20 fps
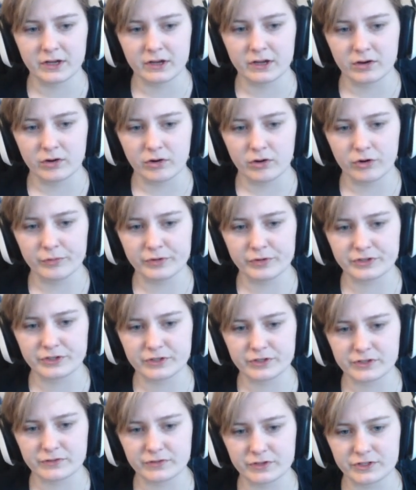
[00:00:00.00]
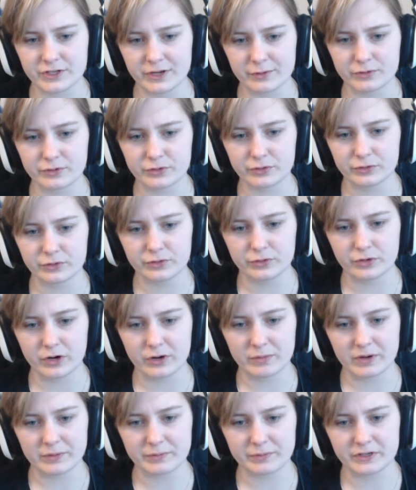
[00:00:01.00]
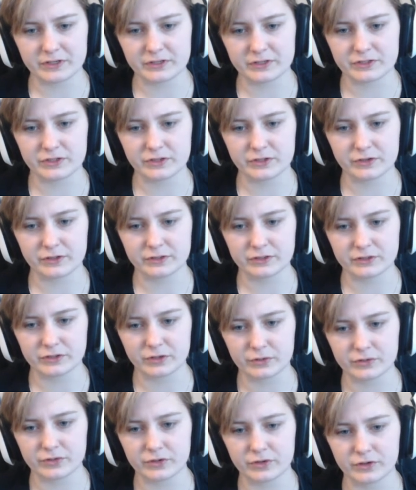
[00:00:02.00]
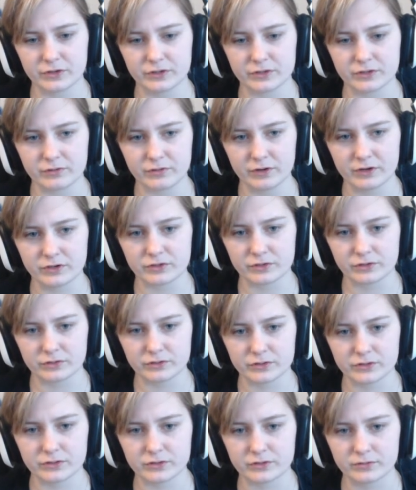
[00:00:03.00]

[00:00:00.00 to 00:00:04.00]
Almost as if the saboteur knew I might be considering this alternative entrance.